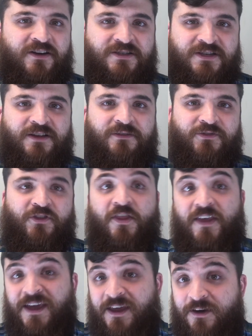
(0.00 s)
ourselves.
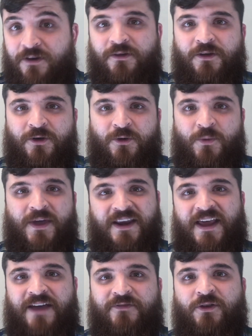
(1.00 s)
Then we can
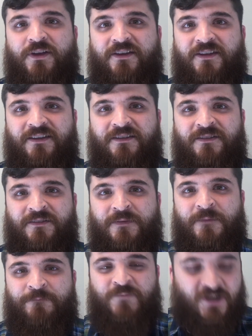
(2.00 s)
have unity.
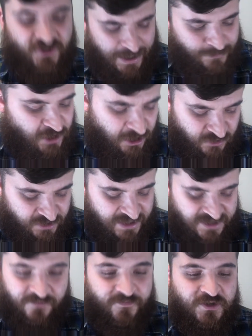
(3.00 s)
James also
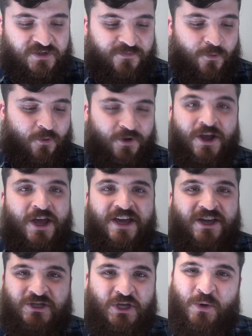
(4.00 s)
says in verse 4, he
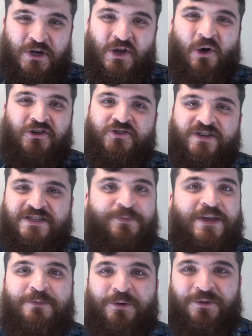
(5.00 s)
goes, "You adulterous
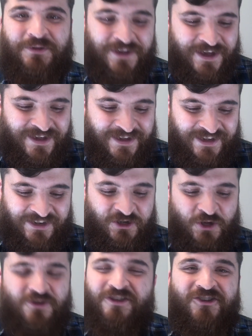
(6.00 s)
people, do
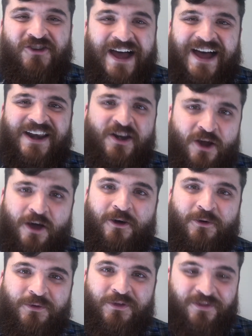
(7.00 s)
you not
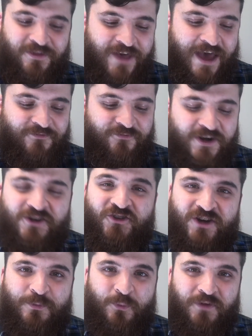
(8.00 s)
know that
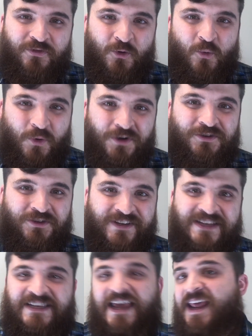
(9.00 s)
friendship with the world
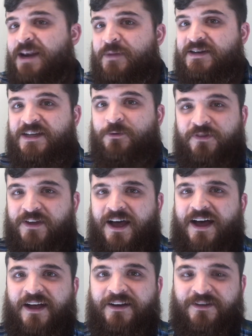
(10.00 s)
is enmity with
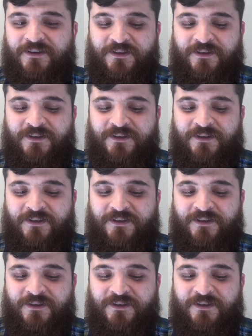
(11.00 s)
God?